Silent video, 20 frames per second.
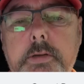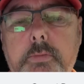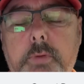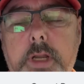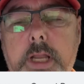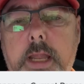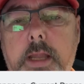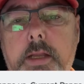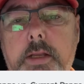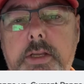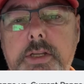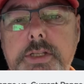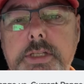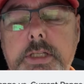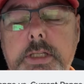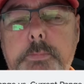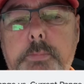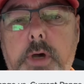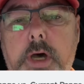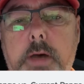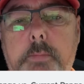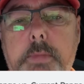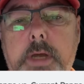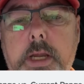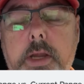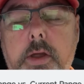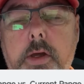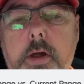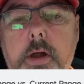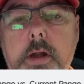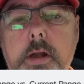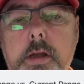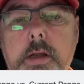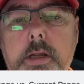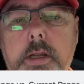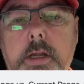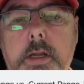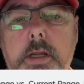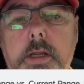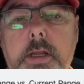when I initially bought my car.
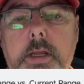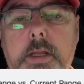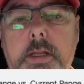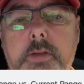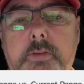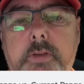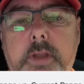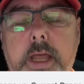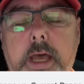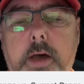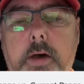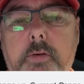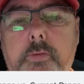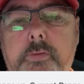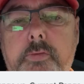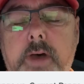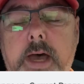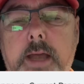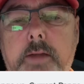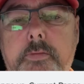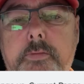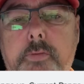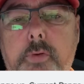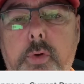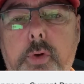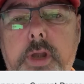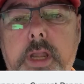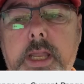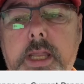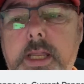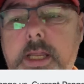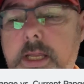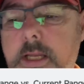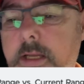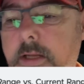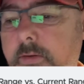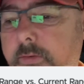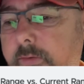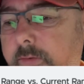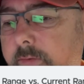It's now
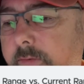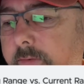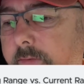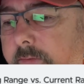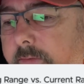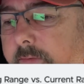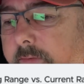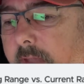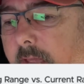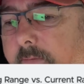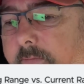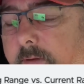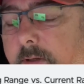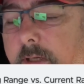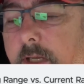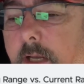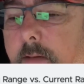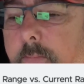547, I